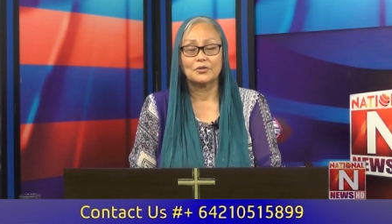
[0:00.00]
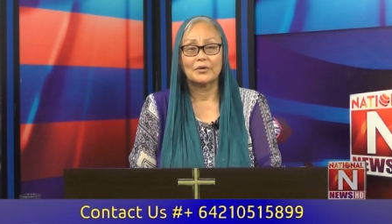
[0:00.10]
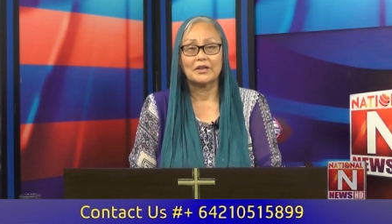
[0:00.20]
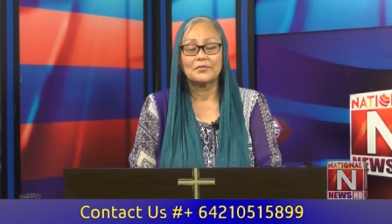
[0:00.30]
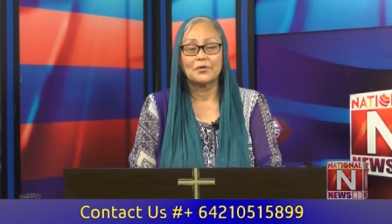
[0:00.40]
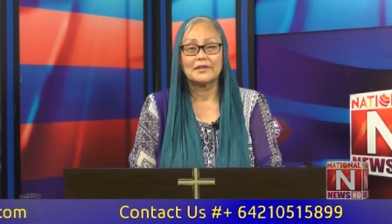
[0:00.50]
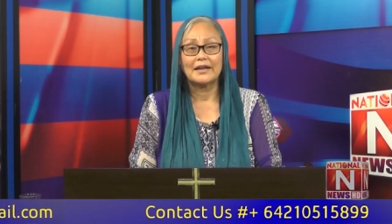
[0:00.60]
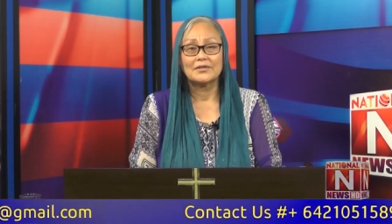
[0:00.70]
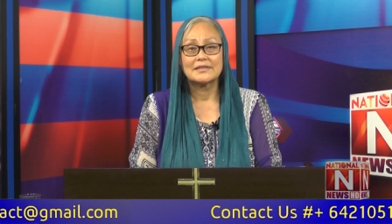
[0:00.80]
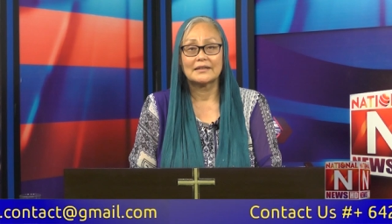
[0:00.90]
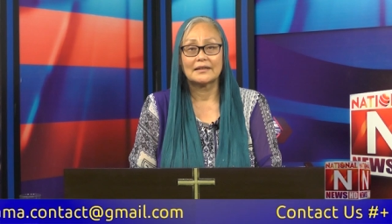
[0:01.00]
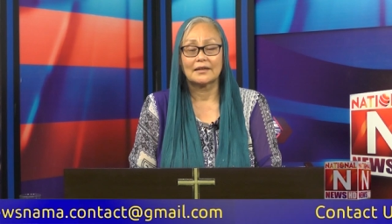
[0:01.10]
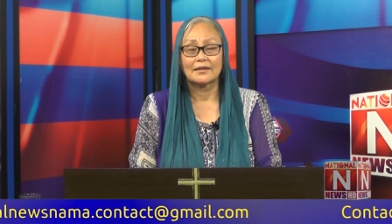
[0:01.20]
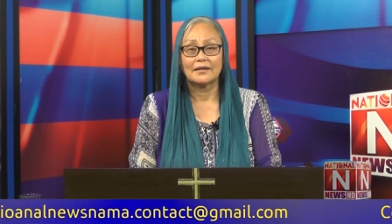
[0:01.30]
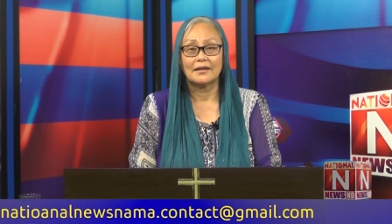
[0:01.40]
24,000
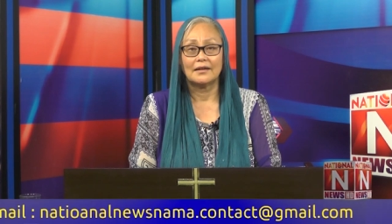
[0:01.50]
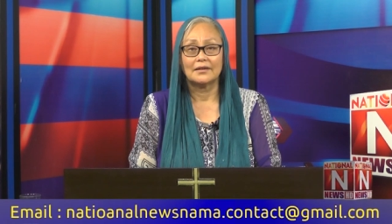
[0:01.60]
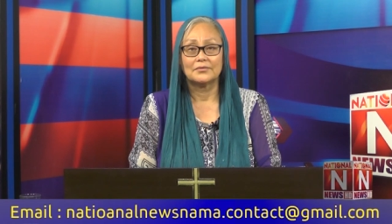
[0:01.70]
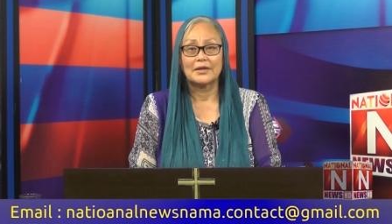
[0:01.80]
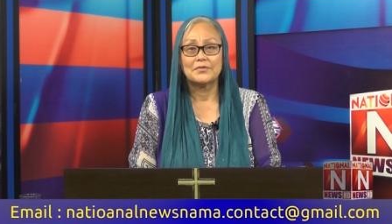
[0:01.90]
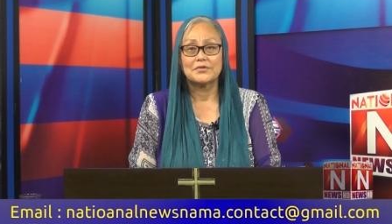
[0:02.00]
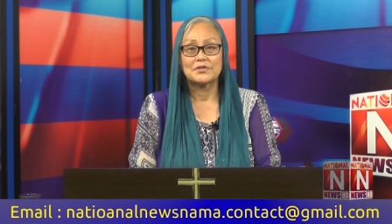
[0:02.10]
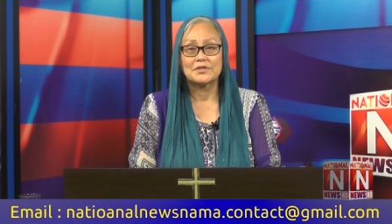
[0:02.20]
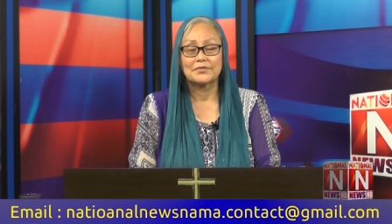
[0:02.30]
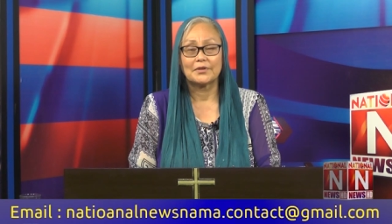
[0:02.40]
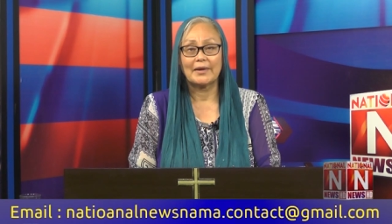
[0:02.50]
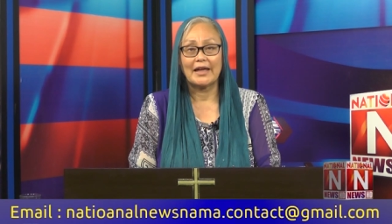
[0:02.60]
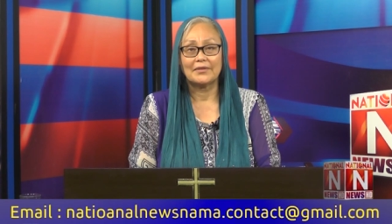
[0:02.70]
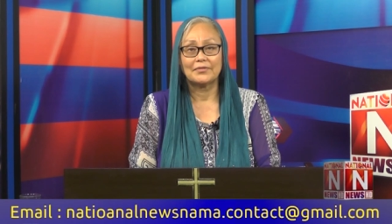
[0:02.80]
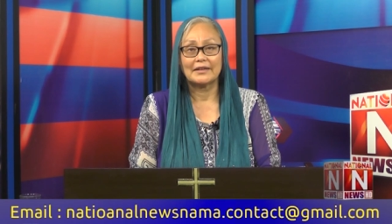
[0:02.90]
refugees from
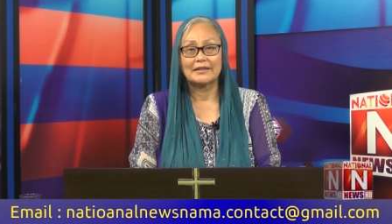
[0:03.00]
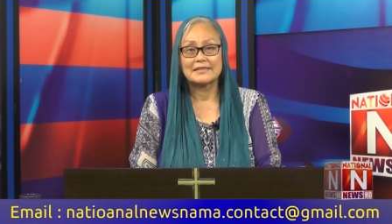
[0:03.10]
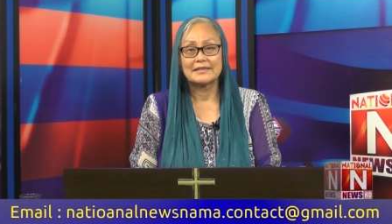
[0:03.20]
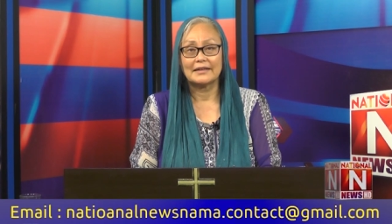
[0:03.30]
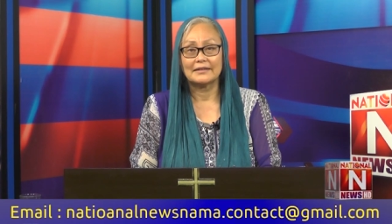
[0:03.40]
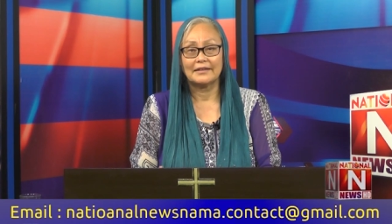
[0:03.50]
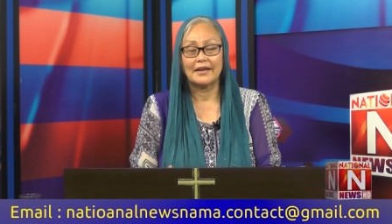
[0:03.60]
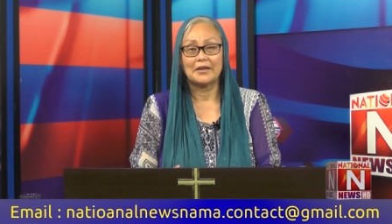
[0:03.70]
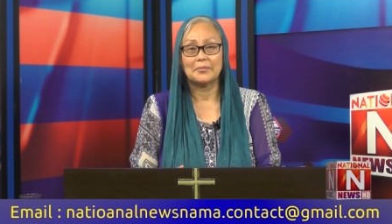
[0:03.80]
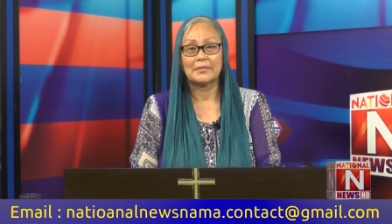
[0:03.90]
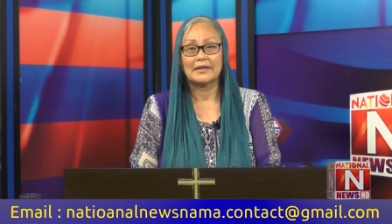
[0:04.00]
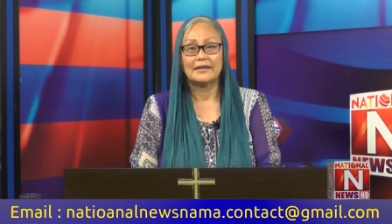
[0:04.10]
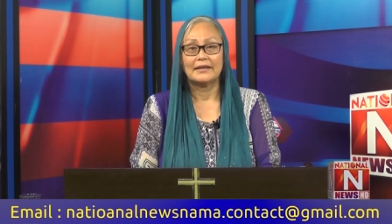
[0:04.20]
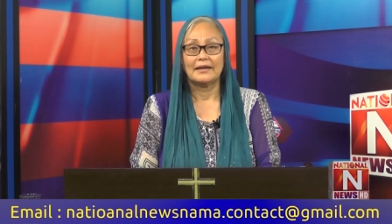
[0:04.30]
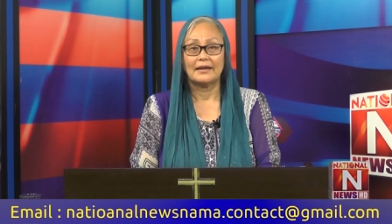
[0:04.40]
Afghanistan came,
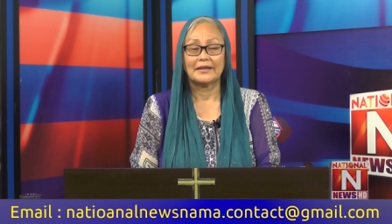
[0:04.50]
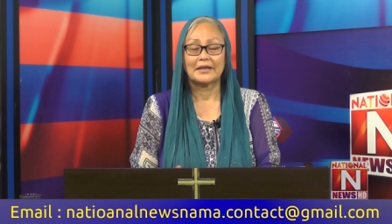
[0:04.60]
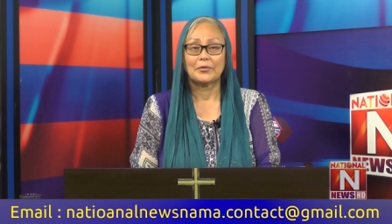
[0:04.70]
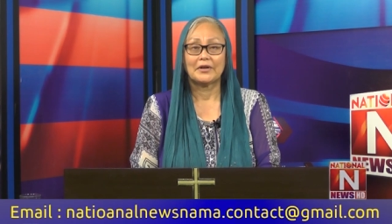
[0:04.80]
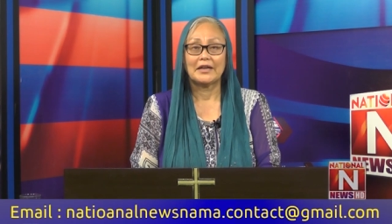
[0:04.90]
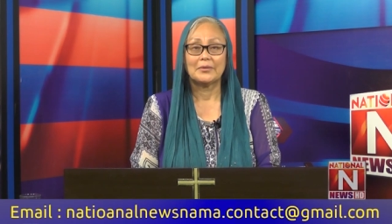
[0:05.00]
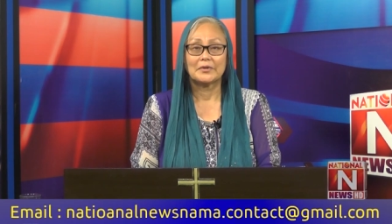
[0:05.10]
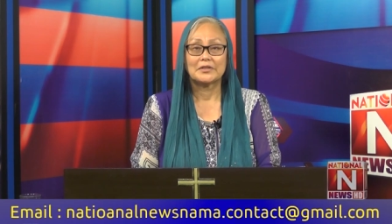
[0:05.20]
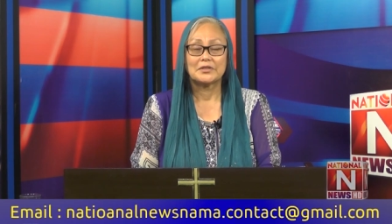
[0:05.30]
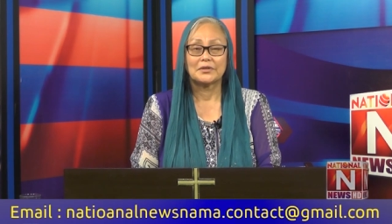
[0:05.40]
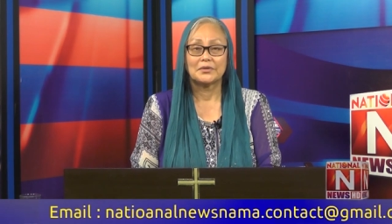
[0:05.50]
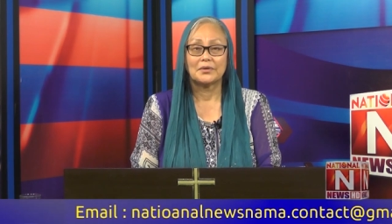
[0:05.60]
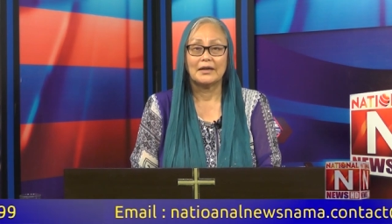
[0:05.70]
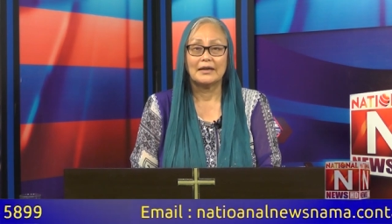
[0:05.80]
and they were able to